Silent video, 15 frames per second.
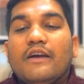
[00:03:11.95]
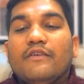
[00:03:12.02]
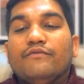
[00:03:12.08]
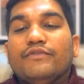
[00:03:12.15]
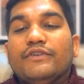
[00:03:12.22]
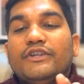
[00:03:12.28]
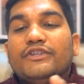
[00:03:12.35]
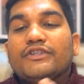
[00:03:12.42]

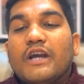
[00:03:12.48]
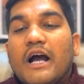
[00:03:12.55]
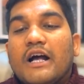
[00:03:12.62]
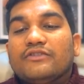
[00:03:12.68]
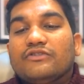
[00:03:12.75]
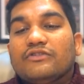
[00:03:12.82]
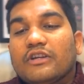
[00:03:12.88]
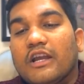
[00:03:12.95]
every
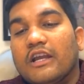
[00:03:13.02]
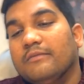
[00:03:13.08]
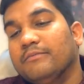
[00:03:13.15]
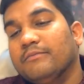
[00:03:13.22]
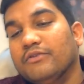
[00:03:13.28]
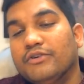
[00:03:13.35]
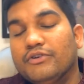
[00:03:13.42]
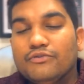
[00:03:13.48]
shastra can
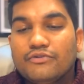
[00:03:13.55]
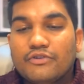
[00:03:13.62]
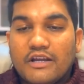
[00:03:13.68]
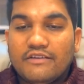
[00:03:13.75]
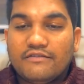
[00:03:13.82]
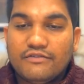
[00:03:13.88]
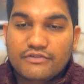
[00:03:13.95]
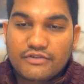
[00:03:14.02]
produce
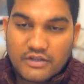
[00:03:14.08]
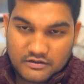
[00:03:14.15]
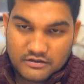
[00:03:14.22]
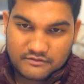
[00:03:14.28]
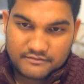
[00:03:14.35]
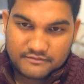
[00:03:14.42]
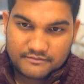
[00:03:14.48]
confusion.